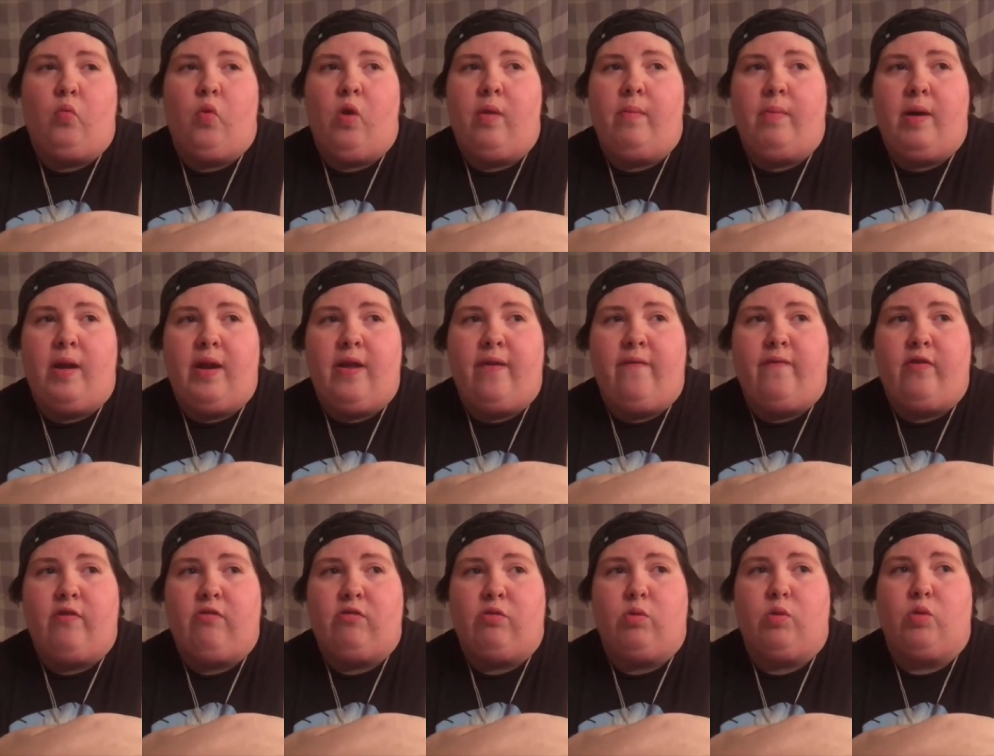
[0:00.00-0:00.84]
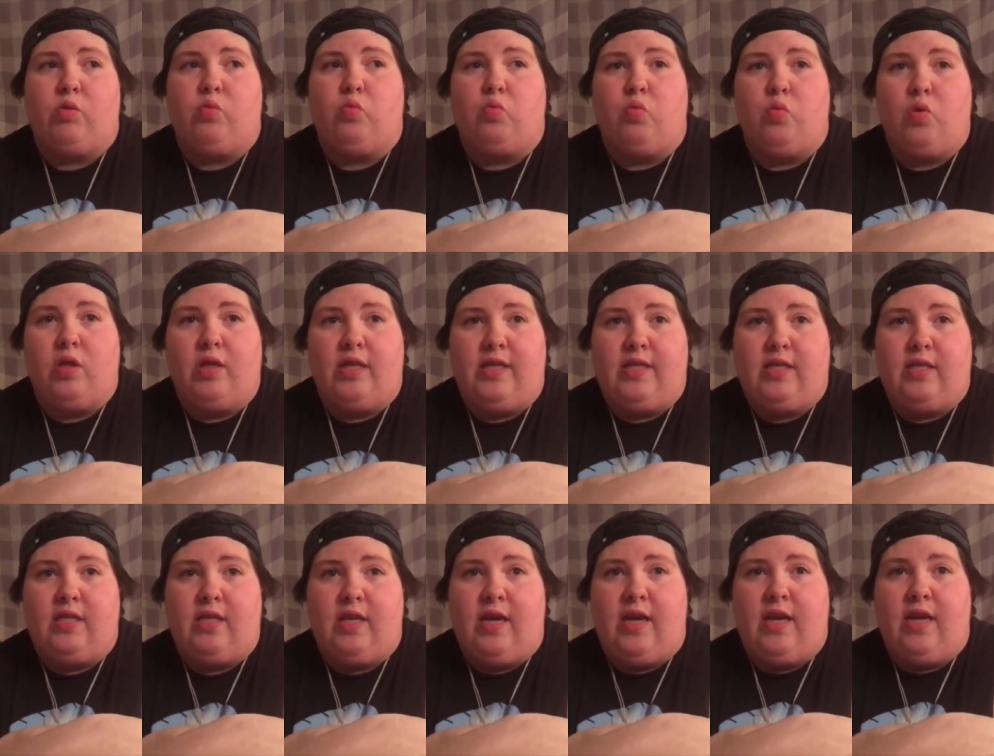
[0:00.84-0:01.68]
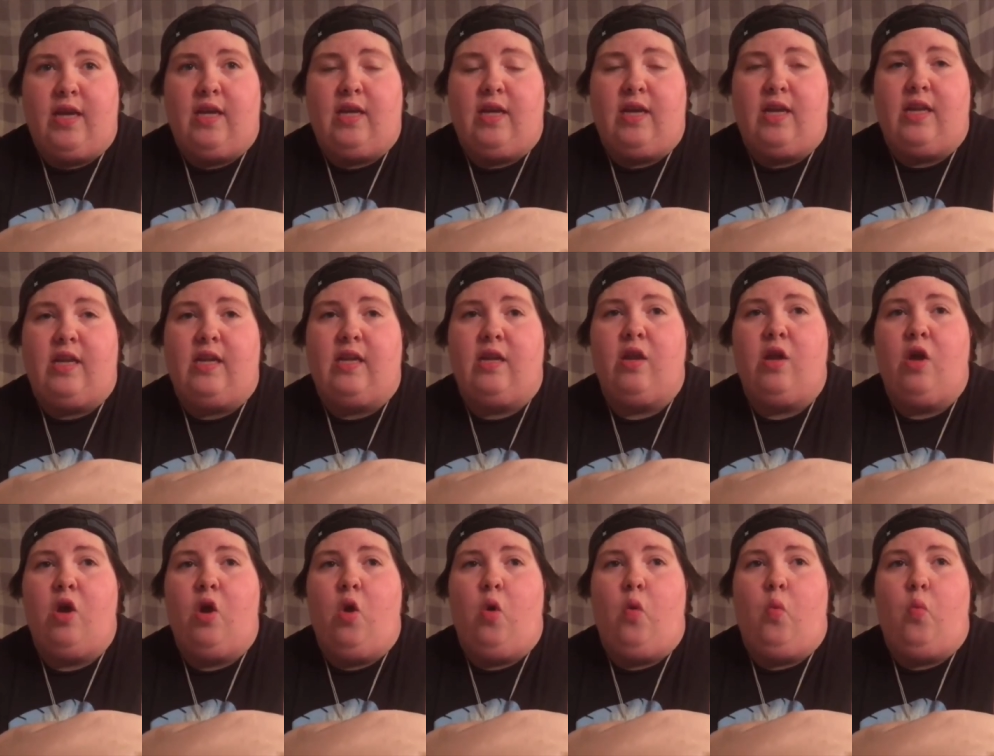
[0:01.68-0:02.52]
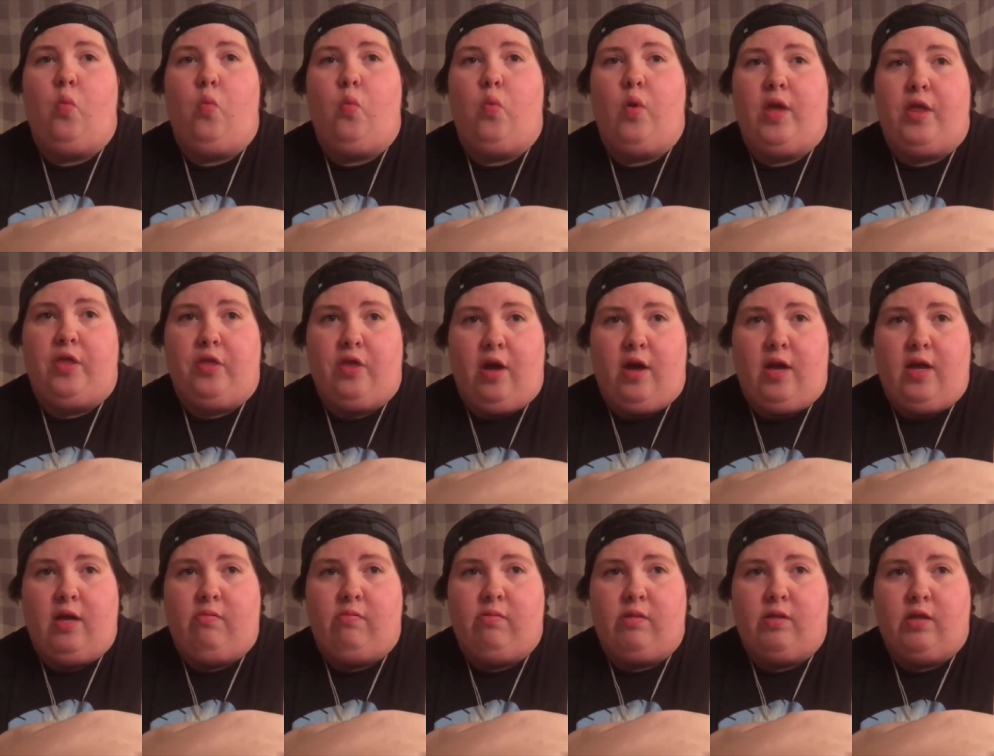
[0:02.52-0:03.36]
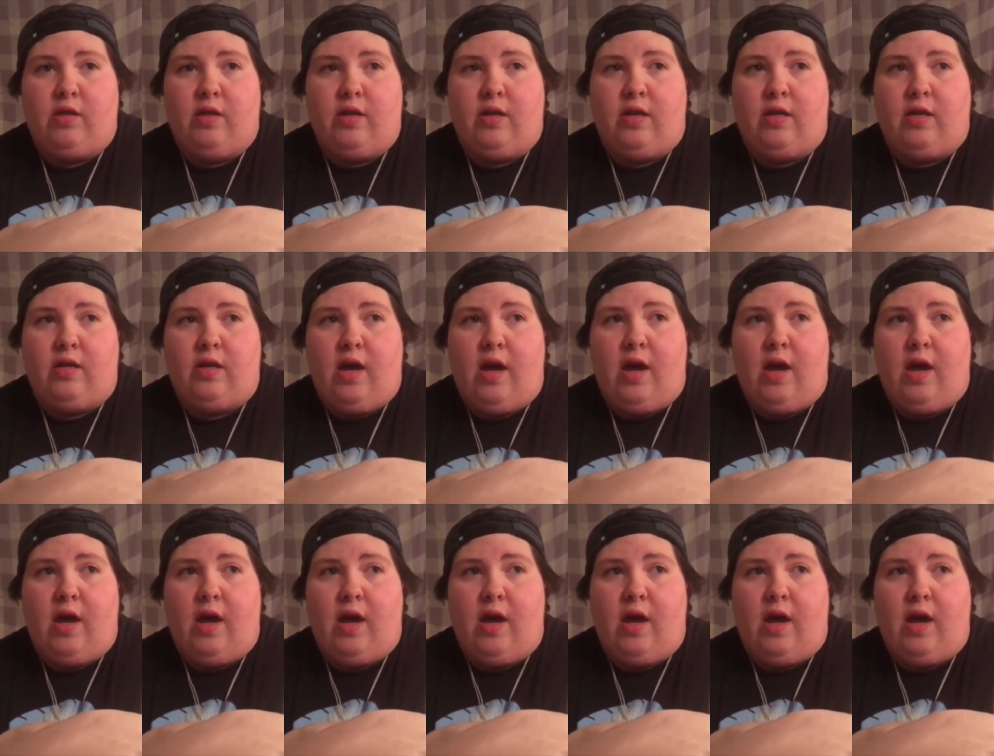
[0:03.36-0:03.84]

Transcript: One of my nephews was really sick and we thought he was gonna